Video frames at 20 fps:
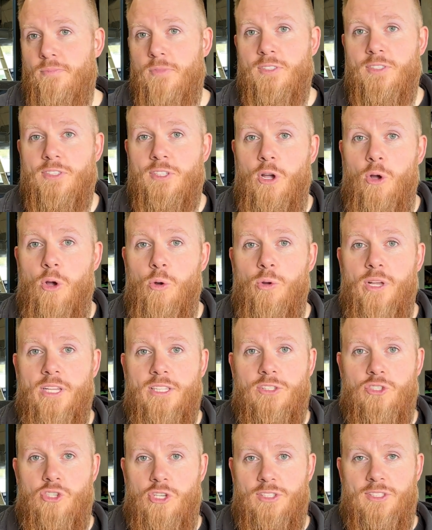so it's
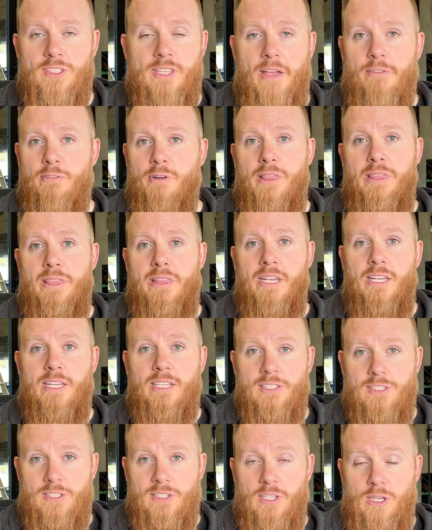just everything
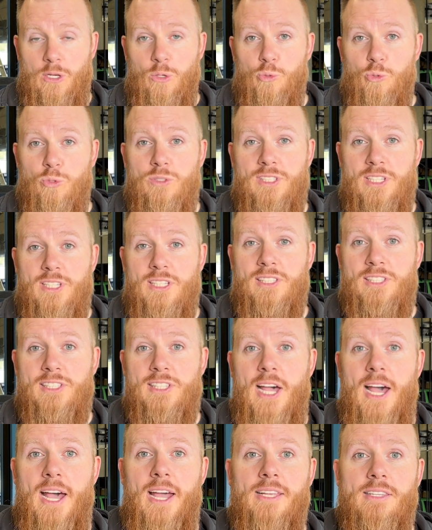is loose
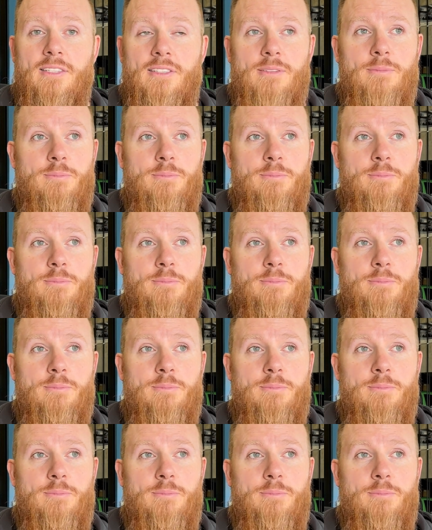inside,